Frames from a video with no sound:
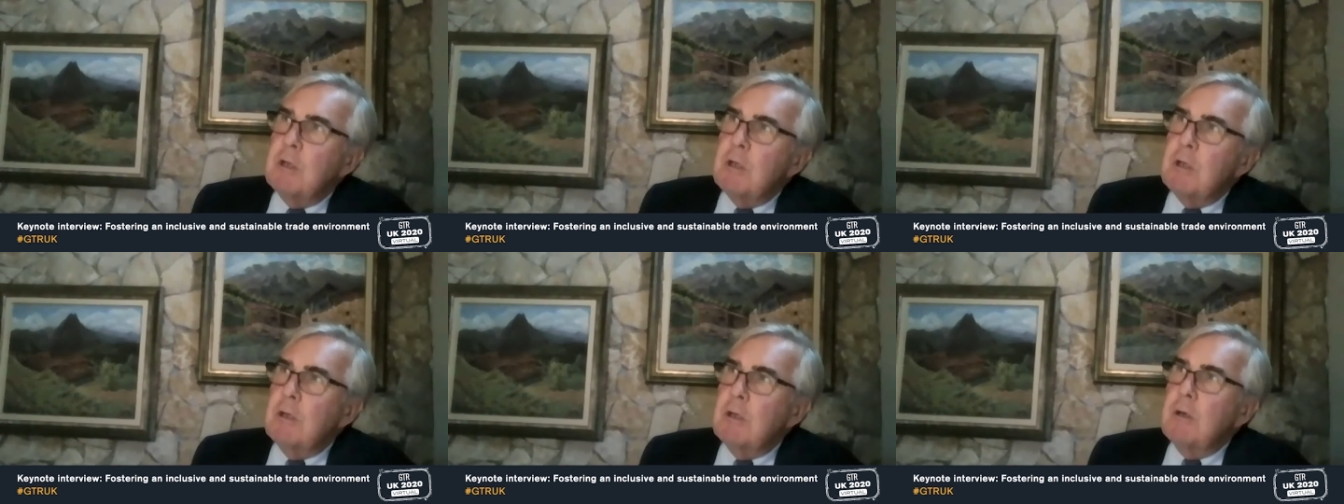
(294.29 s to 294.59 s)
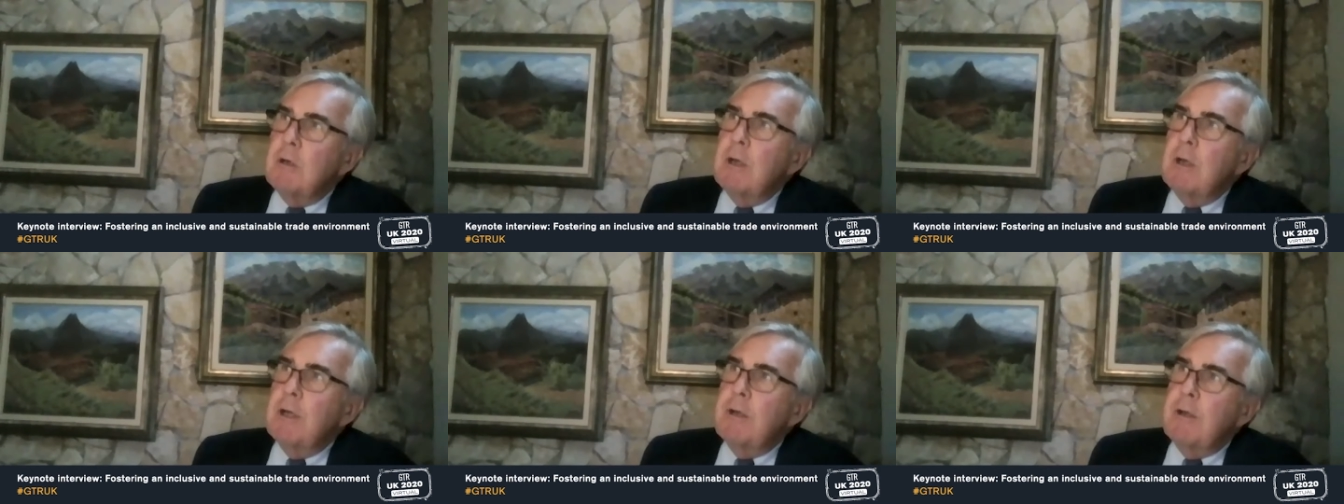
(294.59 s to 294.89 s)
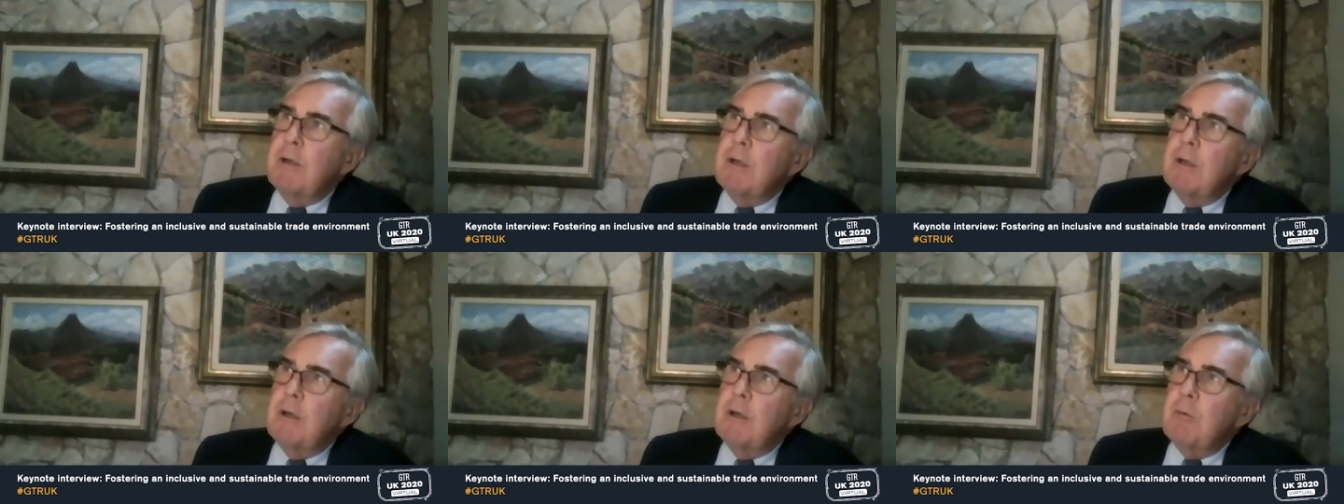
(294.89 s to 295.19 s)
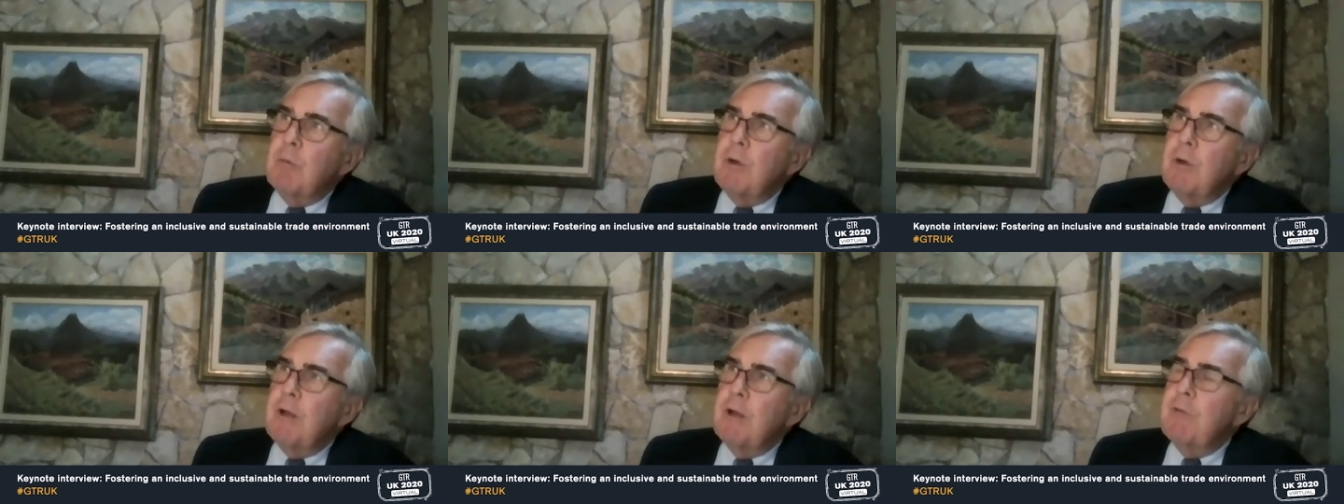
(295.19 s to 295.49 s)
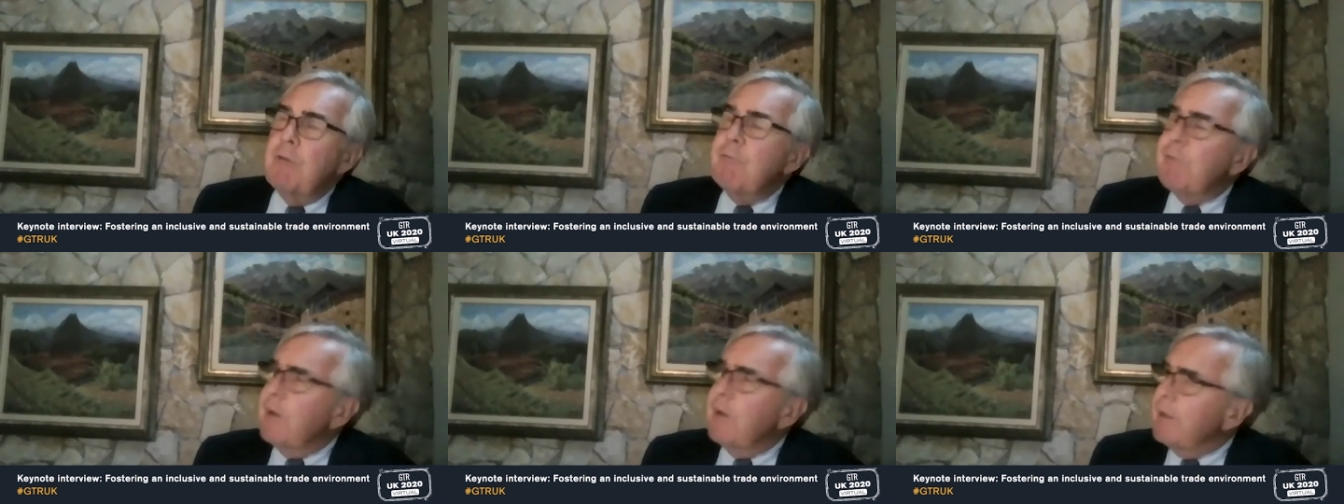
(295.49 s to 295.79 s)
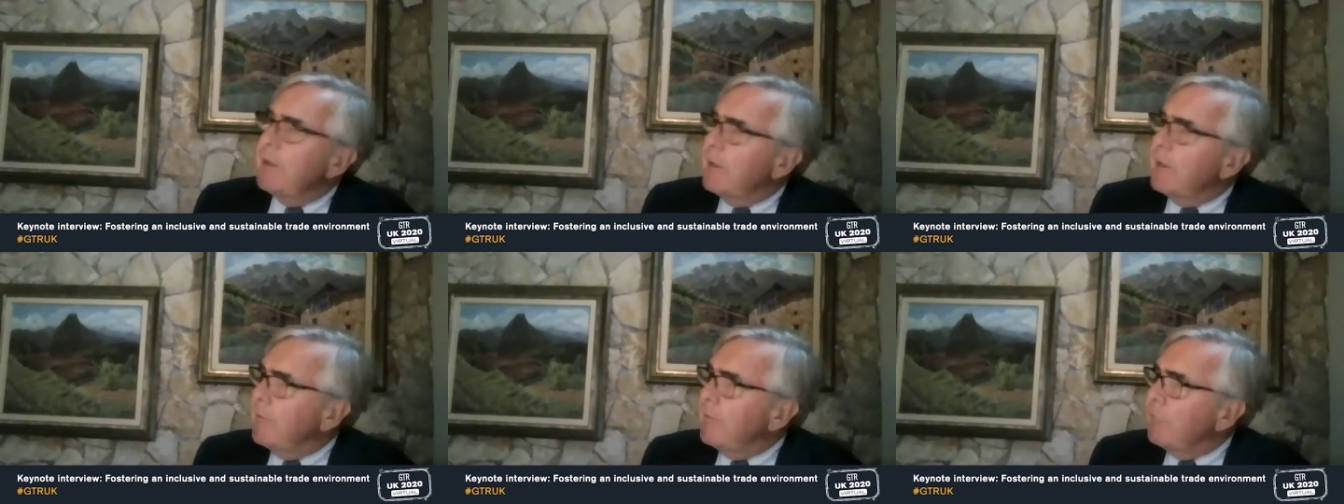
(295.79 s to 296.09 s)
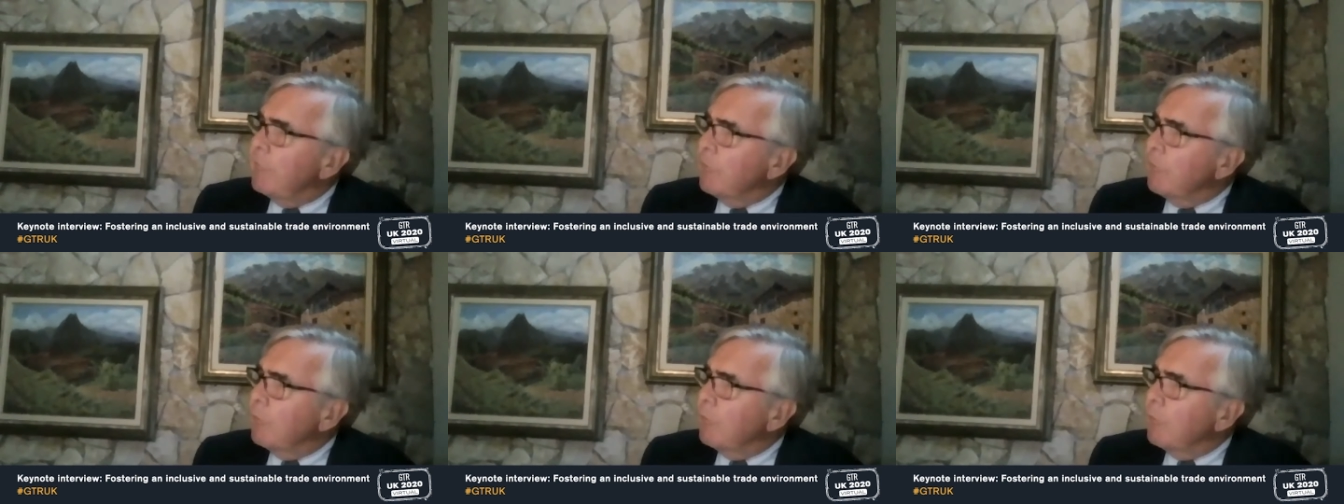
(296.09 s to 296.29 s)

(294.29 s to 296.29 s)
And what I find is,